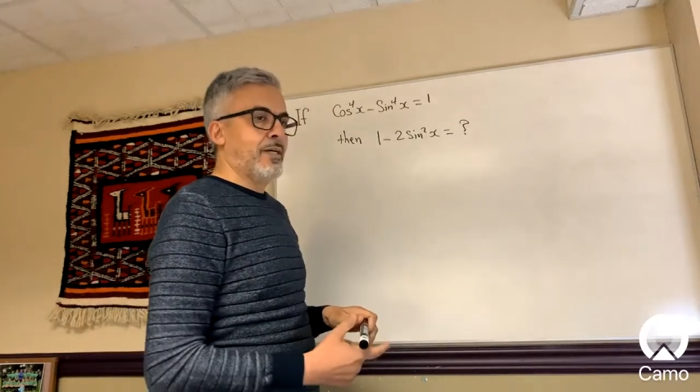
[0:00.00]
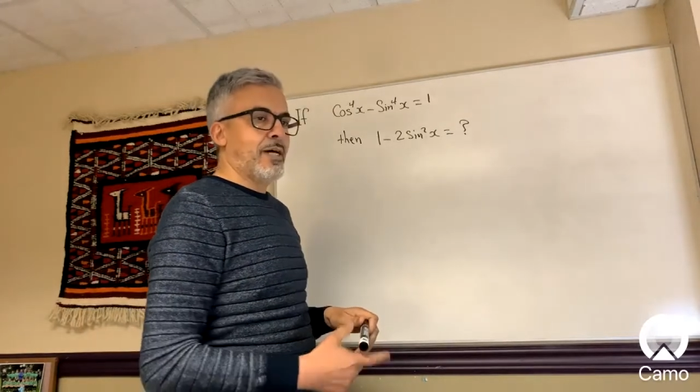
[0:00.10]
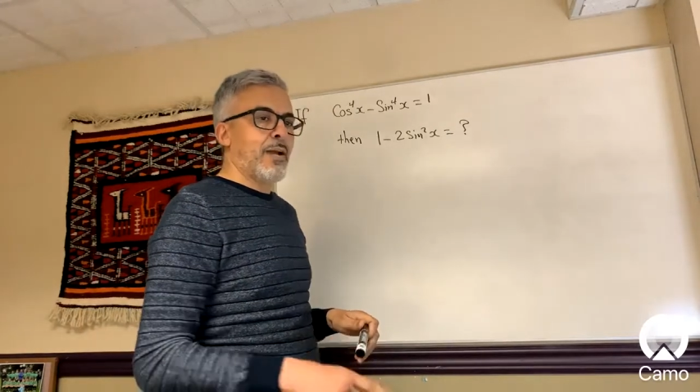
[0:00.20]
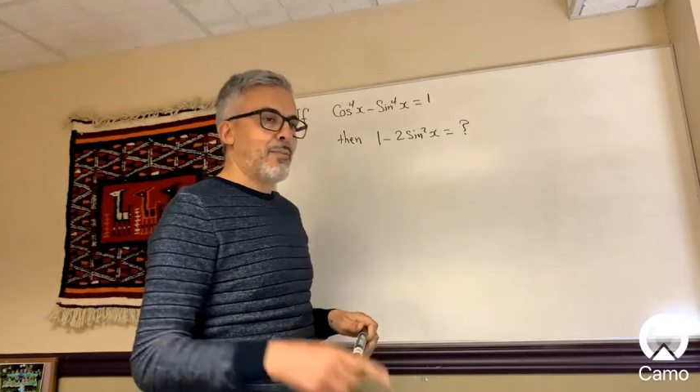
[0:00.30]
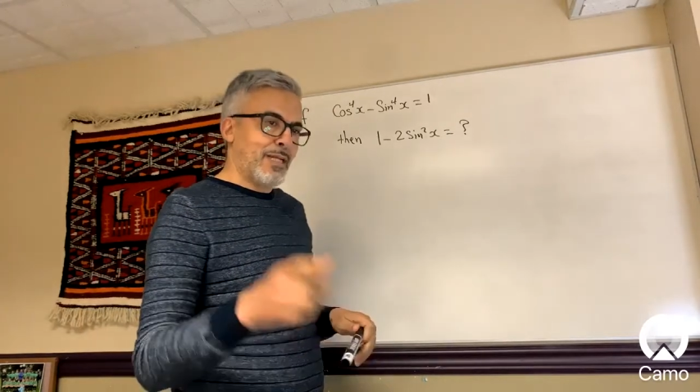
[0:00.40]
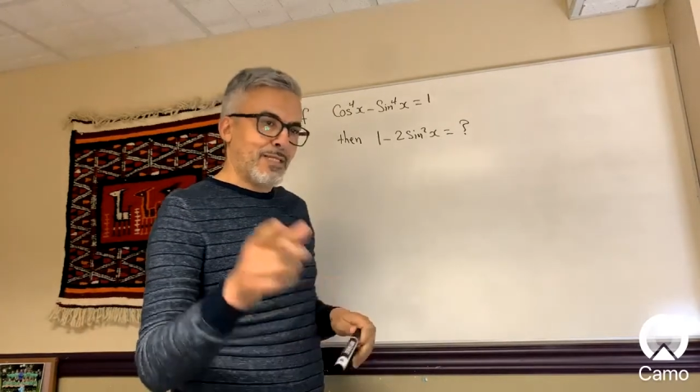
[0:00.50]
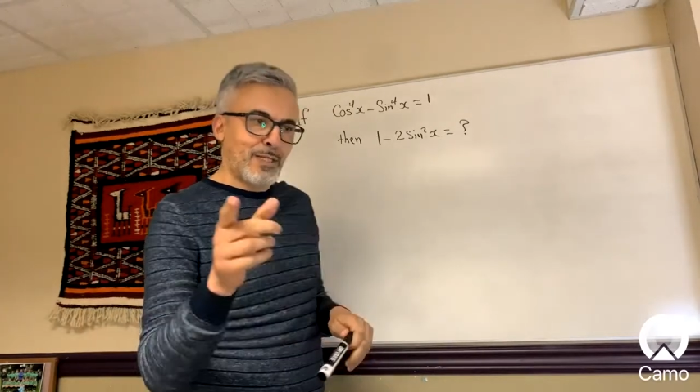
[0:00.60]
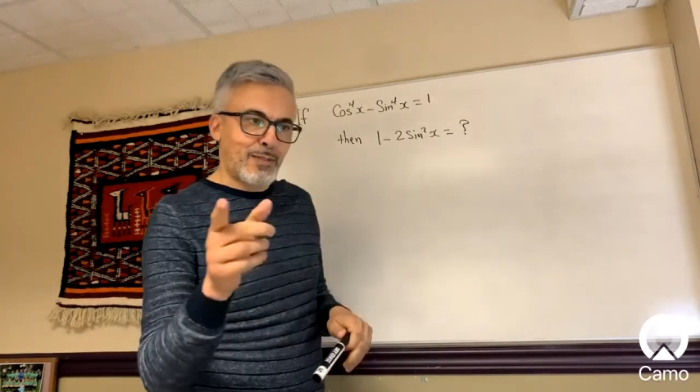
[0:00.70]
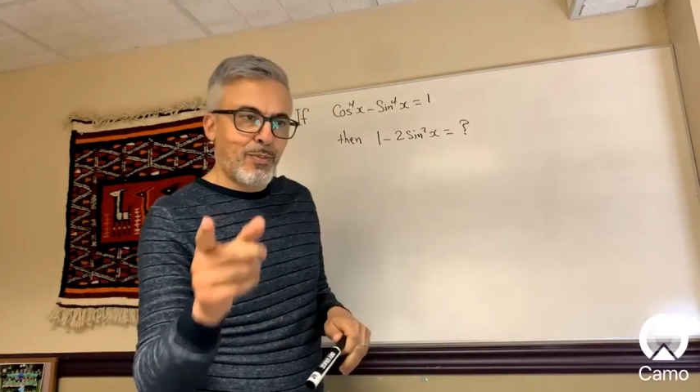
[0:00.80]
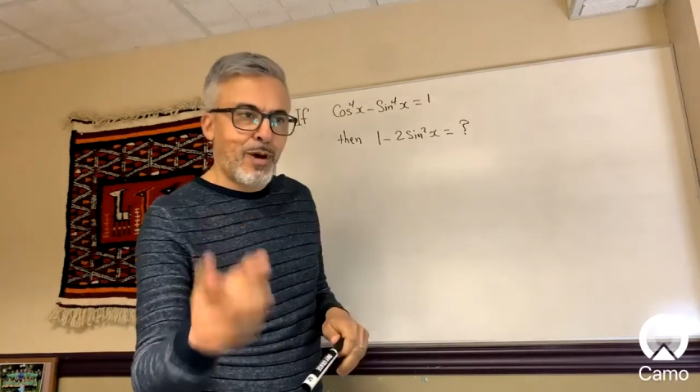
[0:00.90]
I mean,
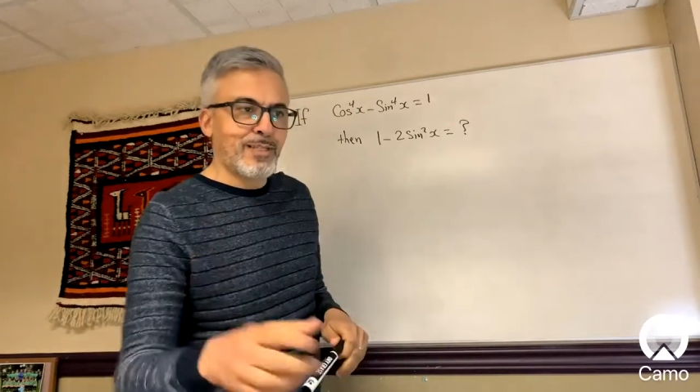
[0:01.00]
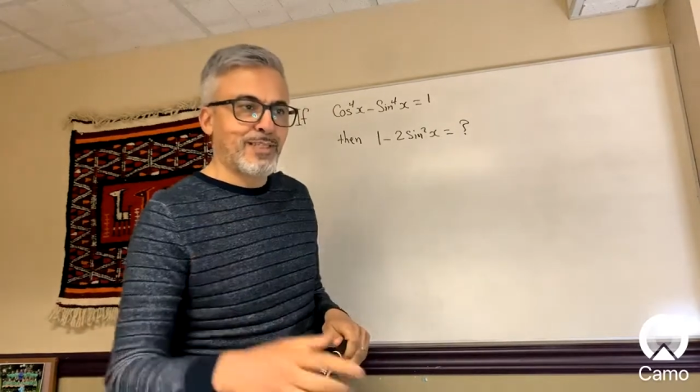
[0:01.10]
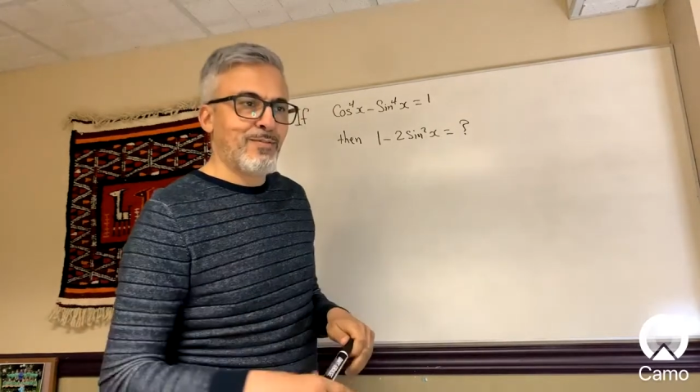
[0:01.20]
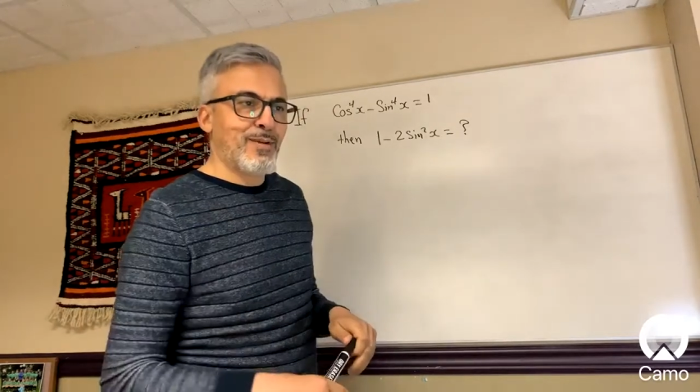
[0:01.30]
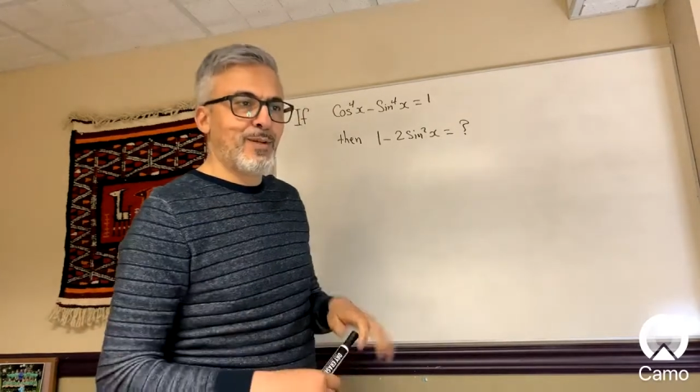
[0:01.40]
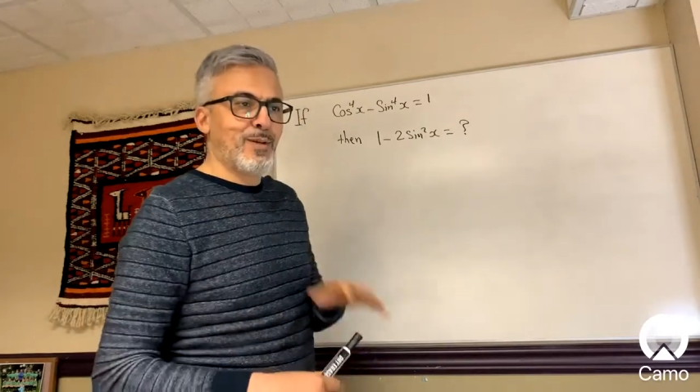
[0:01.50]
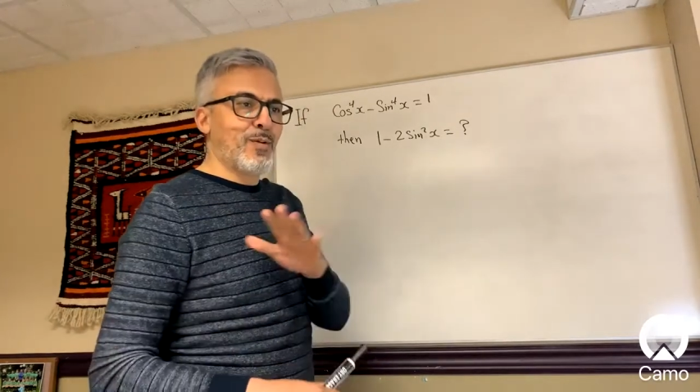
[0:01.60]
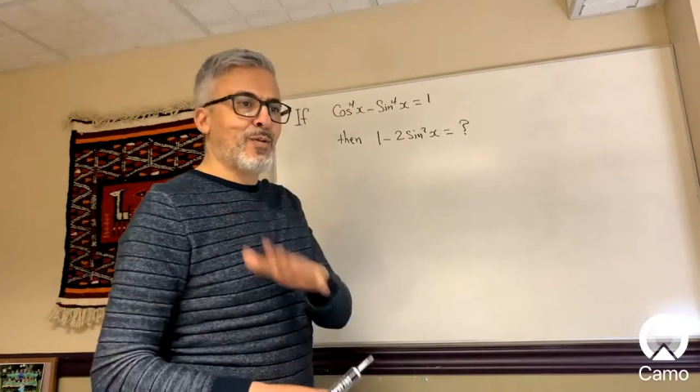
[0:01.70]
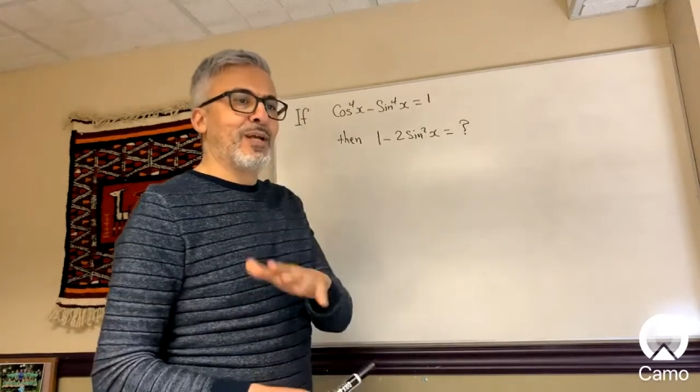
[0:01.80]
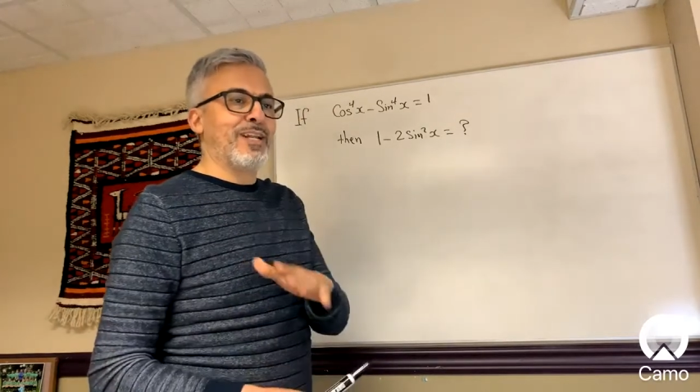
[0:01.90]
just pause the video,
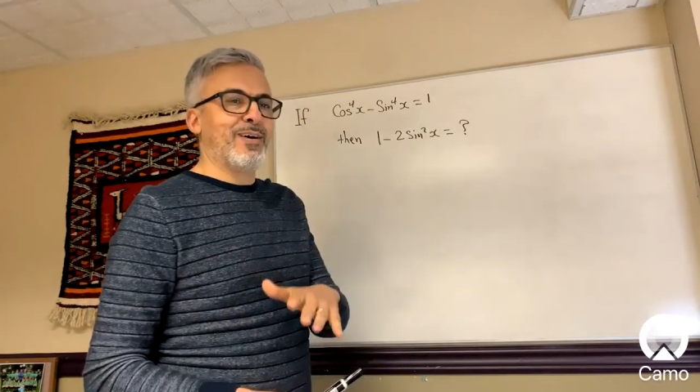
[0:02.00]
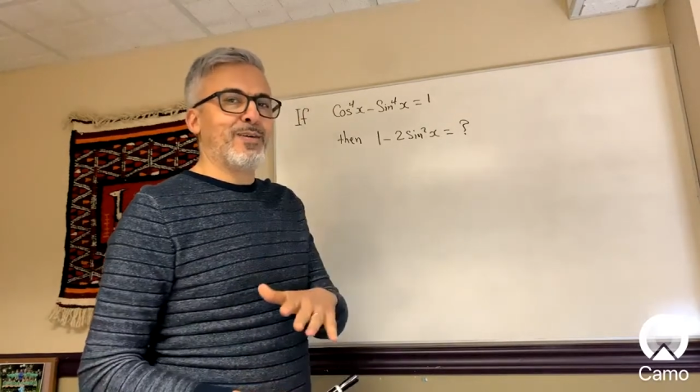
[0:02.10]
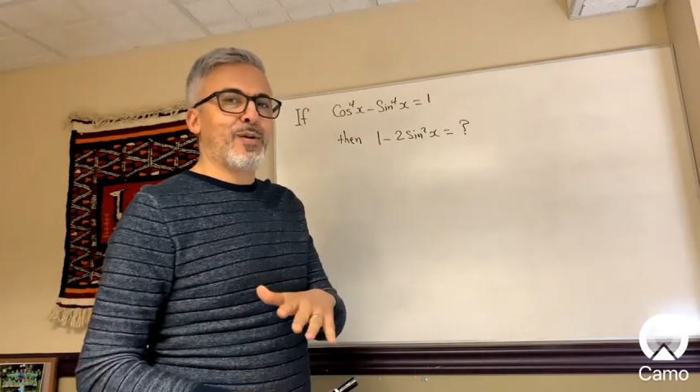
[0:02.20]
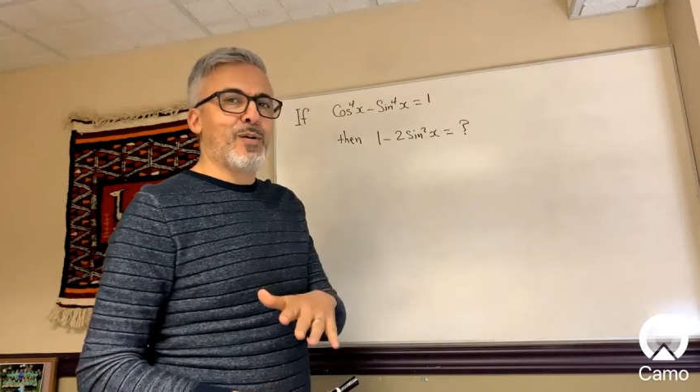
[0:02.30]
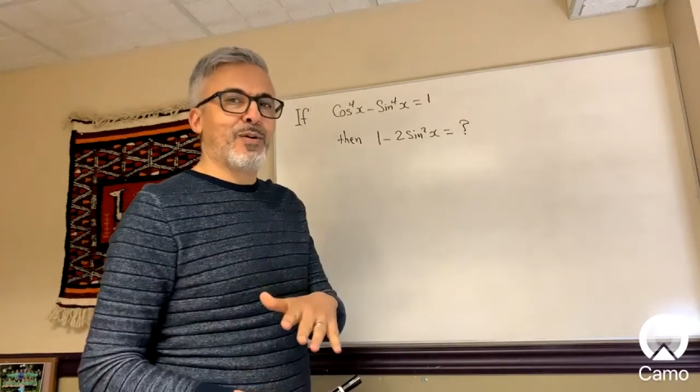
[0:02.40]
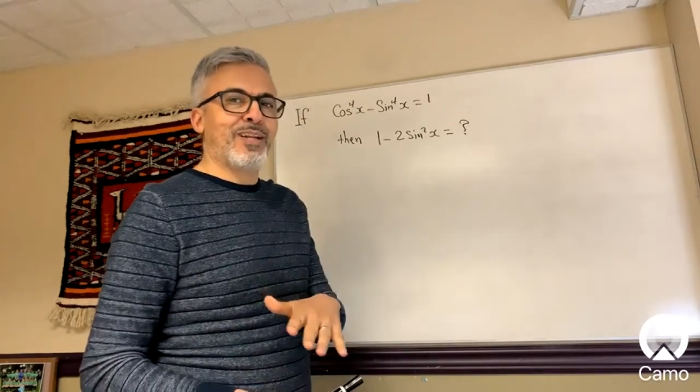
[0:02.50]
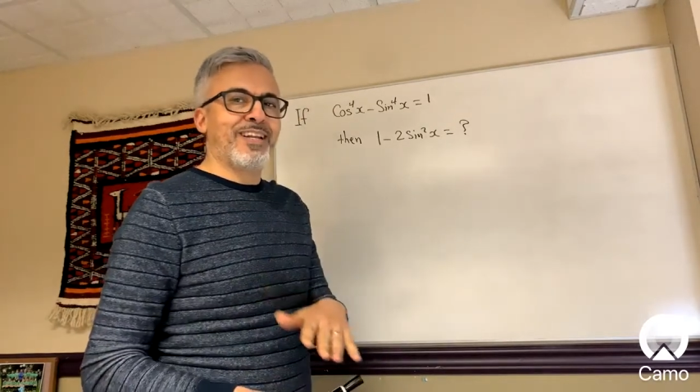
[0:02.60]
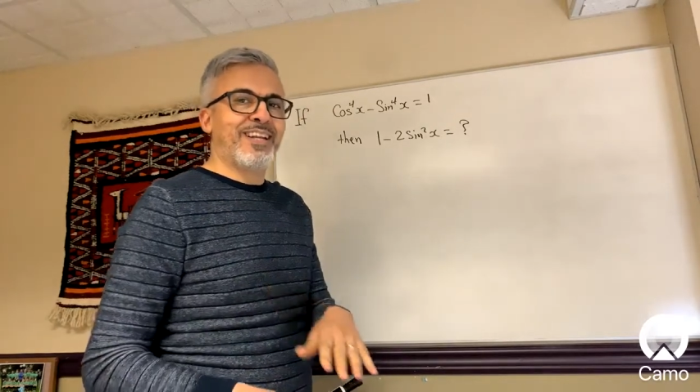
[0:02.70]
do it on your own,